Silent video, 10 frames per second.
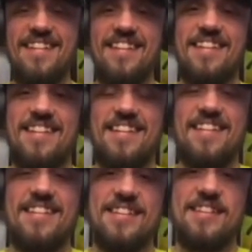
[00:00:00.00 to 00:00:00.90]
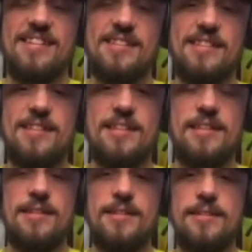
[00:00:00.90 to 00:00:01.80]

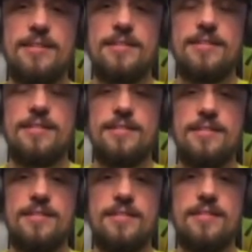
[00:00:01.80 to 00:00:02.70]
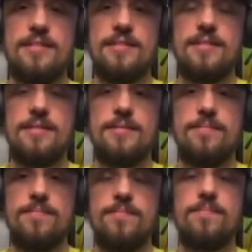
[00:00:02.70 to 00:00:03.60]

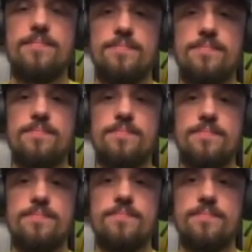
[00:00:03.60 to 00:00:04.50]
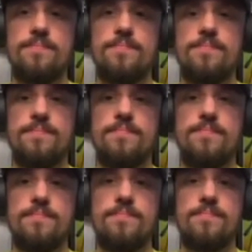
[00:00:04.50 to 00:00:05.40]

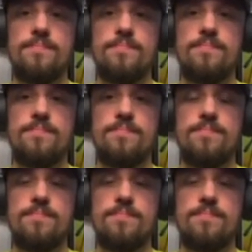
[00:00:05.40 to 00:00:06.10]
(not speaking)